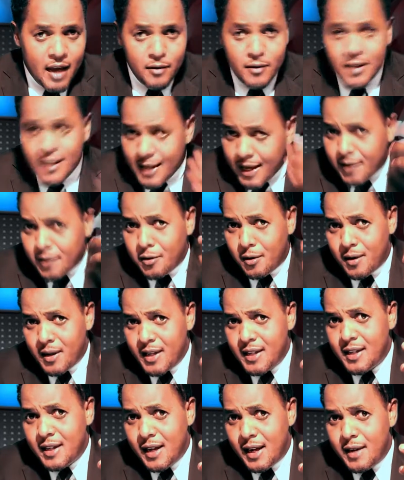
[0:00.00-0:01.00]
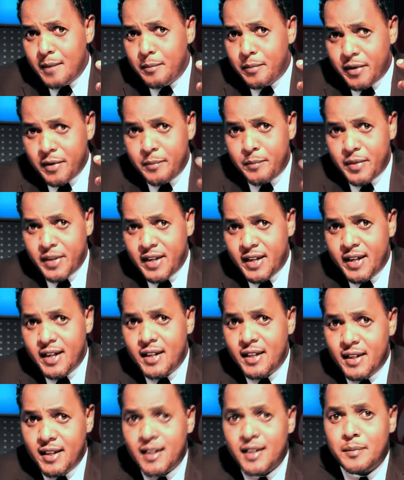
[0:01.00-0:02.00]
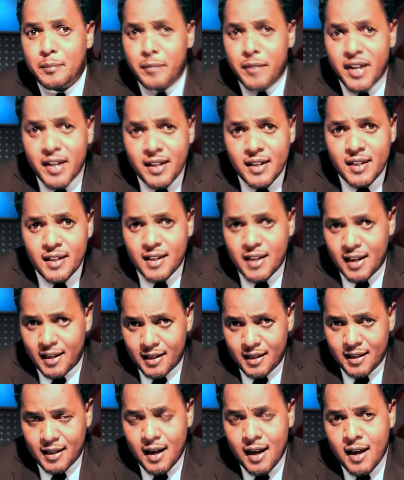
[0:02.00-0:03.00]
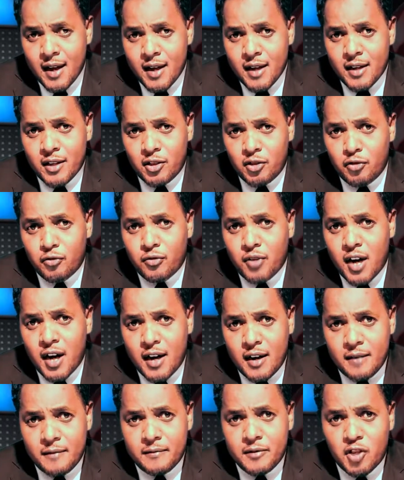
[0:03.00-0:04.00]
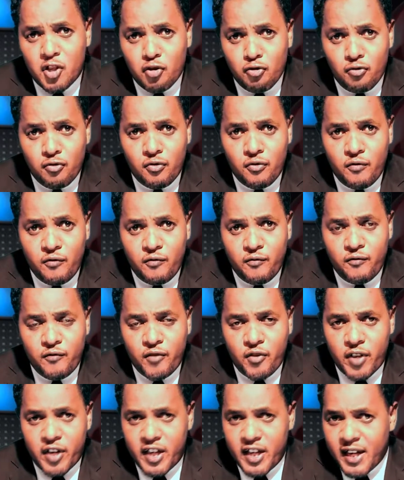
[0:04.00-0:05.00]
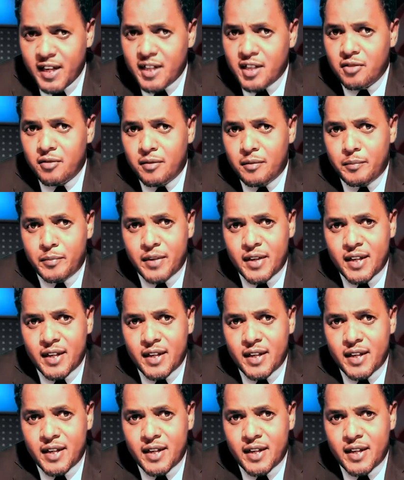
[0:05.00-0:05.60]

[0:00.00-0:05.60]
Are you psychologically prepared? This means that you have to forget your